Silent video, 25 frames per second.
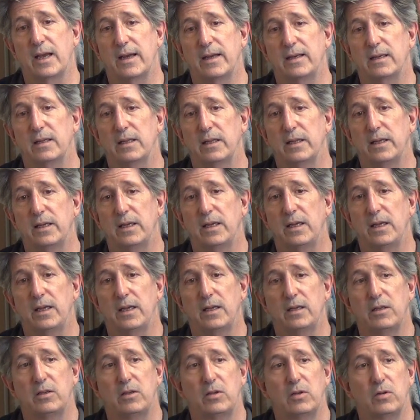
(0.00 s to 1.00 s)
tightly
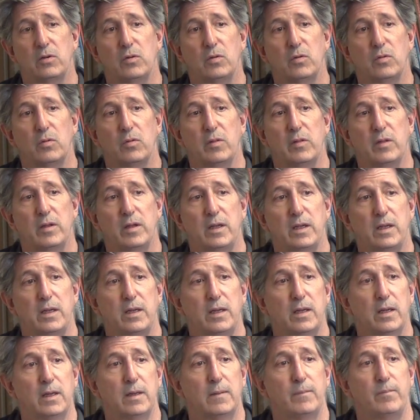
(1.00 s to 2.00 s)
into the